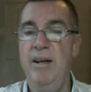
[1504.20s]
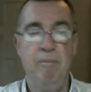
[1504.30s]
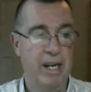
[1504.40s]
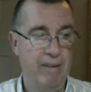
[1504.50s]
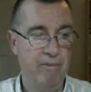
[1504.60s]

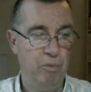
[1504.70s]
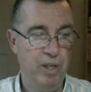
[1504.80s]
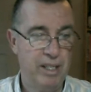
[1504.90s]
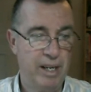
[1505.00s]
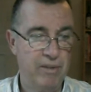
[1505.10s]
but I haven't
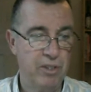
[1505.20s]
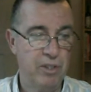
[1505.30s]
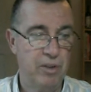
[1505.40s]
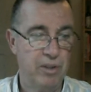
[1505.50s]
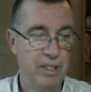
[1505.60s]
worked out the
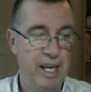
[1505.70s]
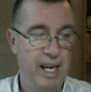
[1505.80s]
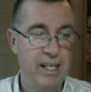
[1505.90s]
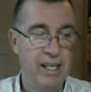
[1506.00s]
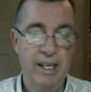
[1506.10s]
scores yet.